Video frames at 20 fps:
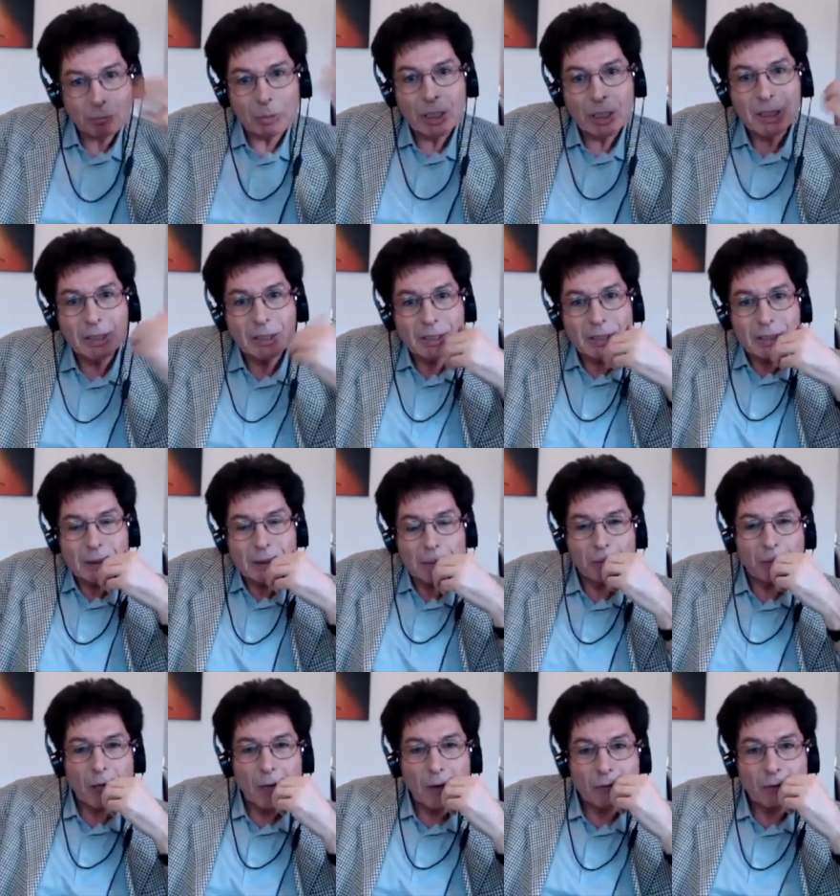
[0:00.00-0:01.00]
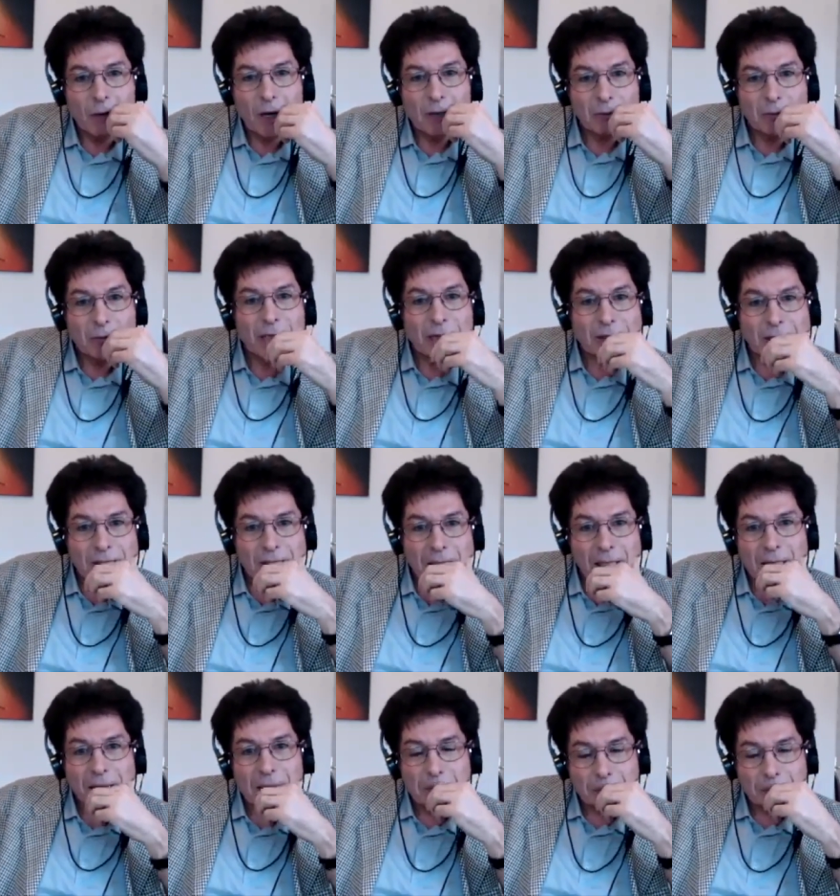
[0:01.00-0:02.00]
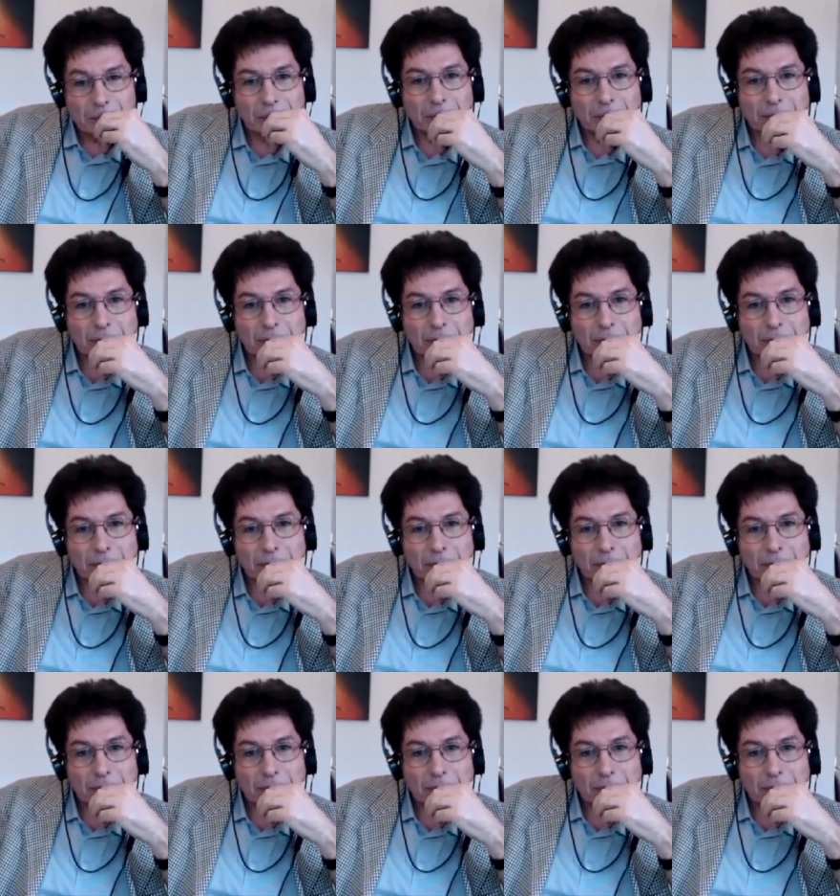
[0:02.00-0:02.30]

please. Five minutes again.